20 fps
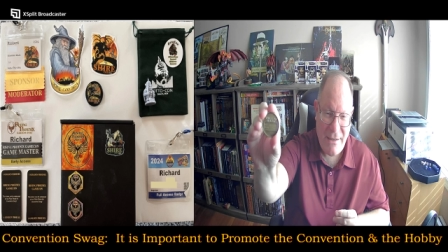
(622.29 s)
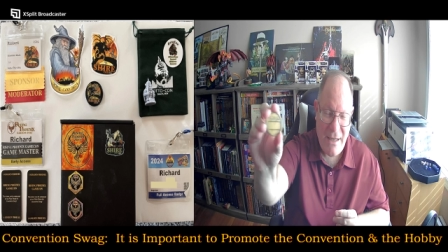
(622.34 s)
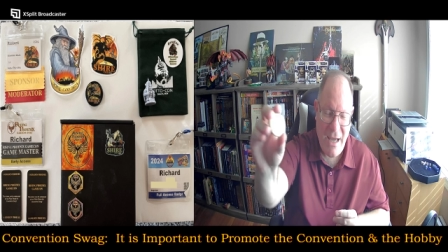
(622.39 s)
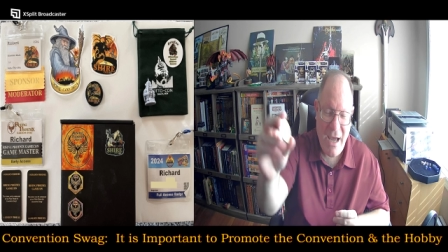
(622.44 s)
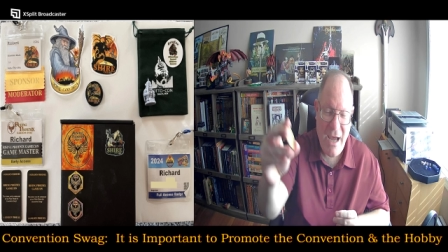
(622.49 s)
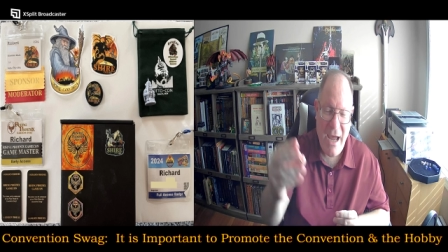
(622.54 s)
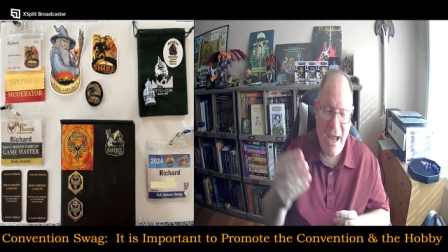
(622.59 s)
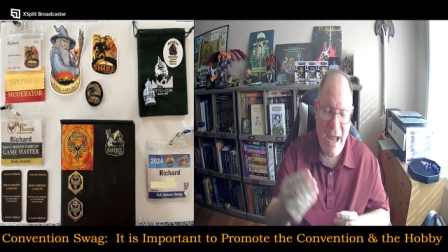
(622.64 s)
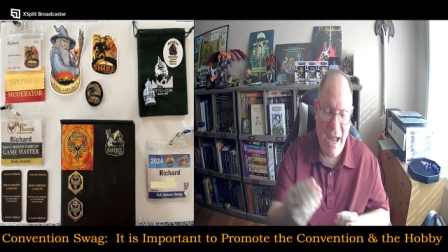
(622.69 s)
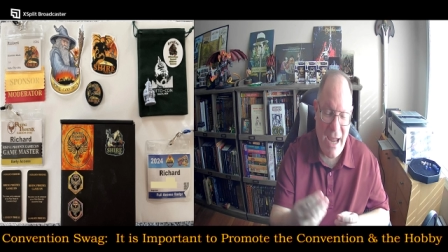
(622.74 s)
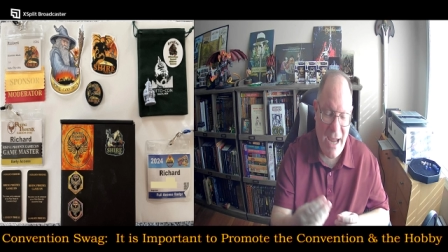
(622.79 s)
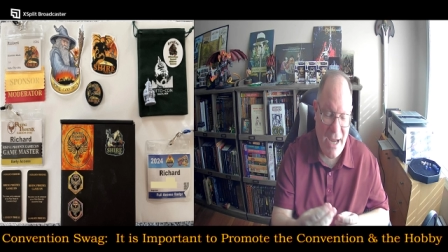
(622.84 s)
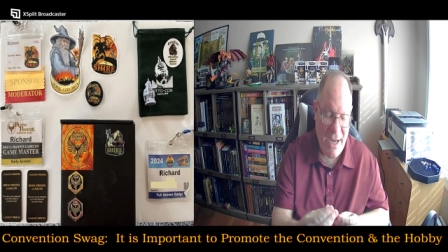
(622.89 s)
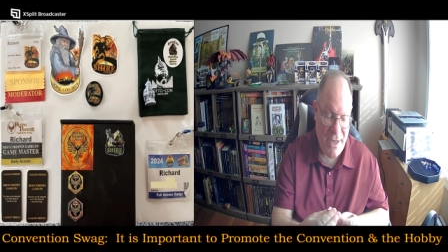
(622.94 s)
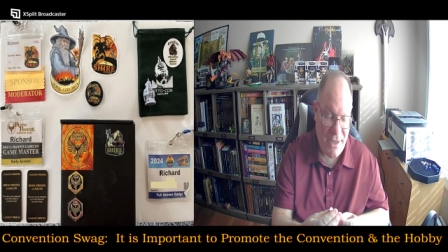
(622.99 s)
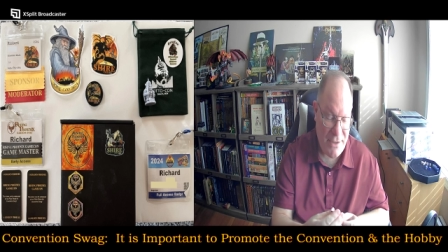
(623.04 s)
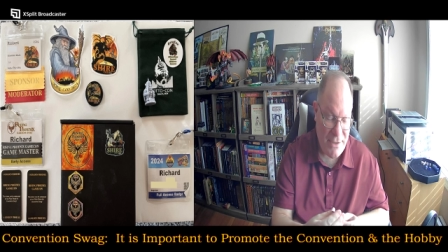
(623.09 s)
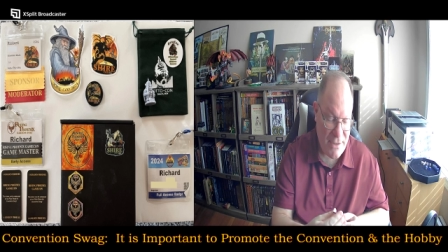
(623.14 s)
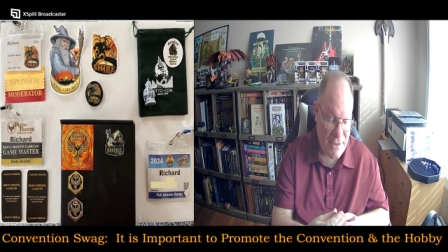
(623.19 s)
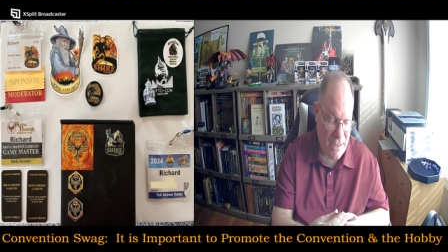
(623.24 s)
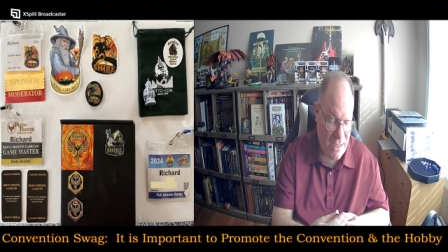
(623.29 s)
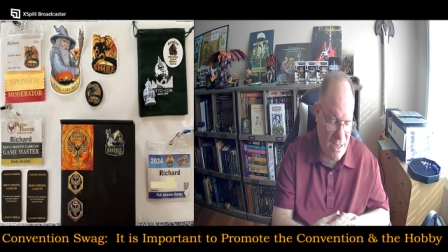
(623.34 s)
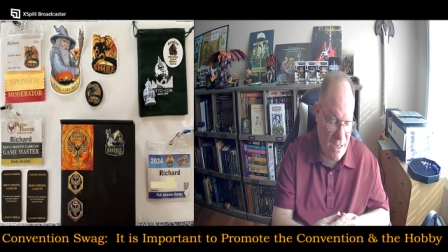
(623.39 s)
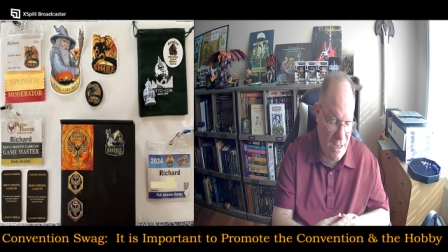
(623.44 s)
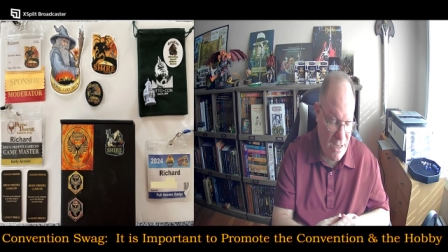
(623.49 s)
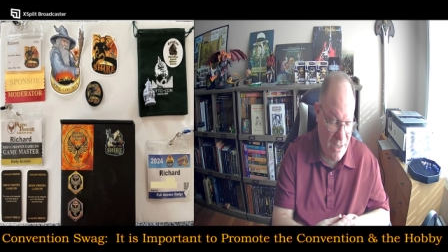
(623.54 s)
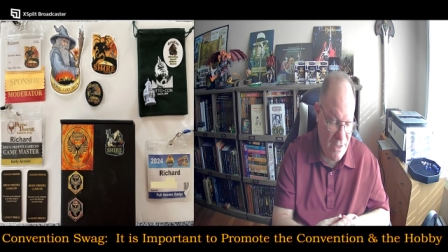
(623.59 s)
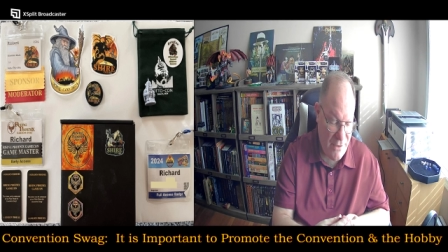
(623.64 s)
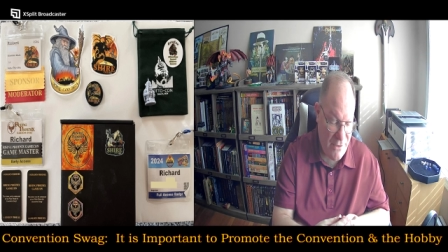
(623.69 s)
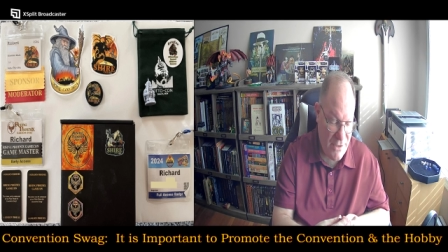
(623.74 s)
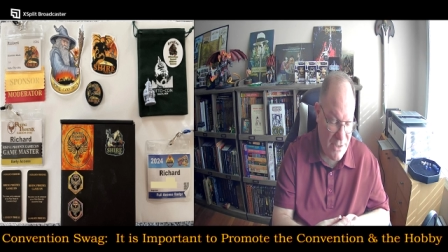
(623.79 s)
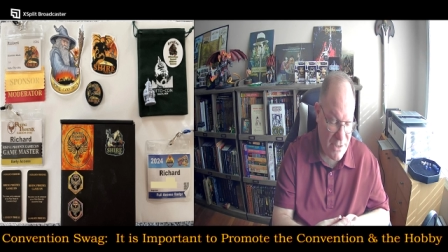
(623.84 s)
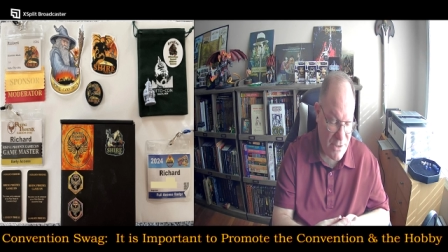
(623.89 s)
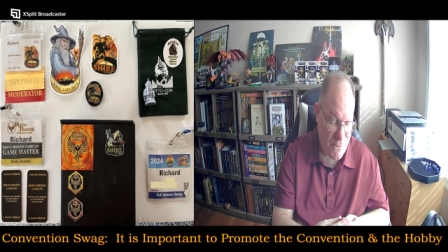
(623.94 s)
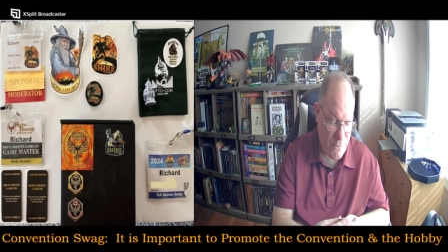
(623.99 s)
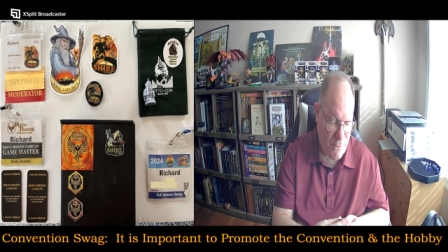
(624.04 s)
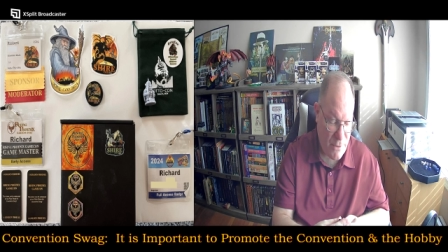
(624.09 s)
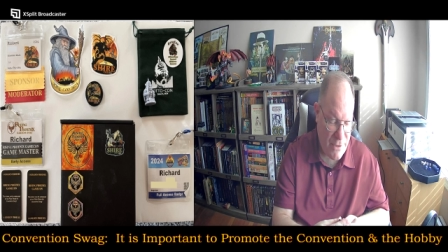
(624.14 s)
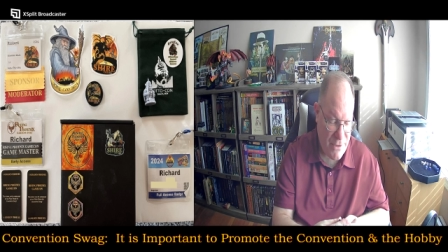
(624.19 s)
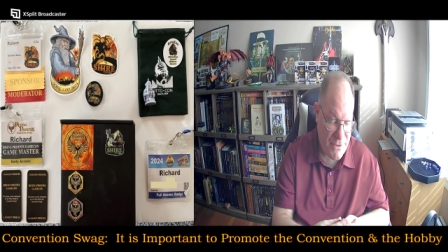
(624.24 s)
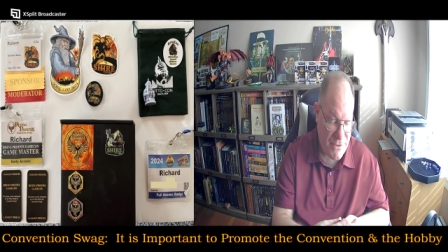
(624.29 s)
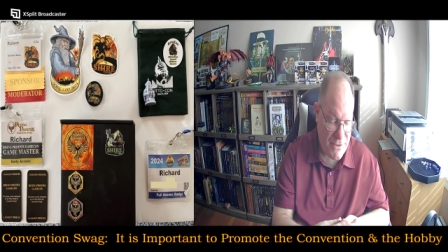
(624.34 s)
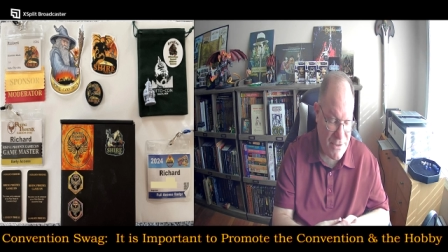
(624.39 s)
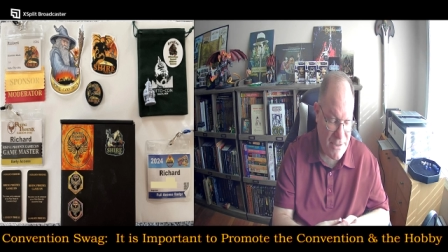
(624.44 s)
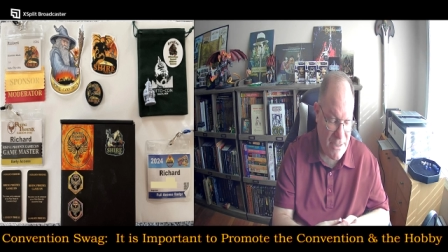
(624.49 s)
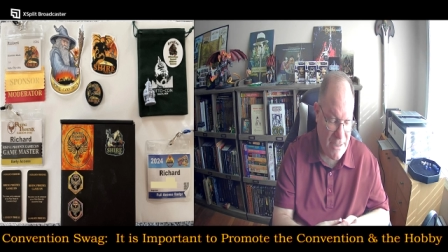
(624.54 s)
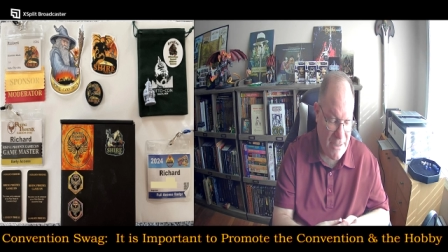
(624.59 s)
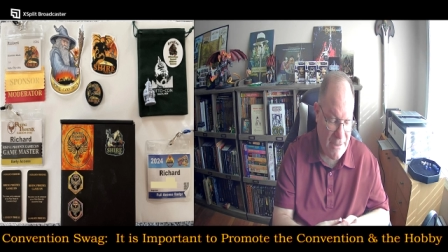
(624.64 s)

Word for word: and this was